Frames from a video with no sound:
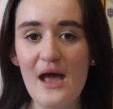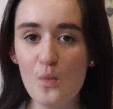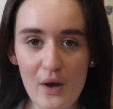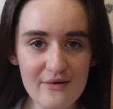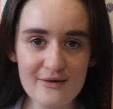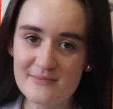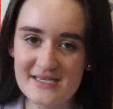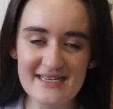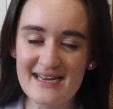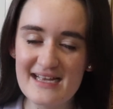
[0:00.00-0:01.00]
and welcome
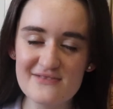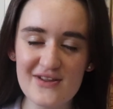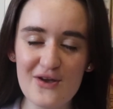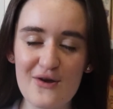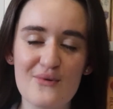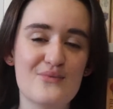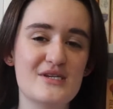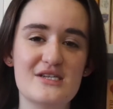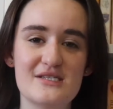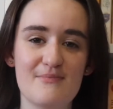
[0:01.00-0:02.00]
to today's video,
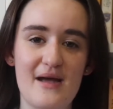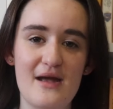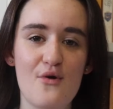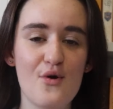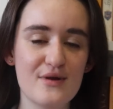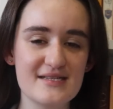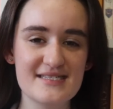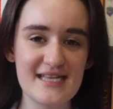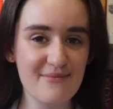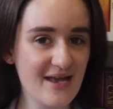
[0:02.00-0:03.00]
which is my
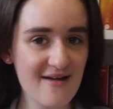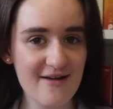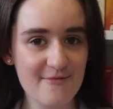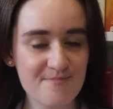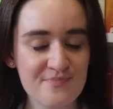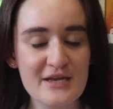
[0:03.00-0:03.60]
August TBR.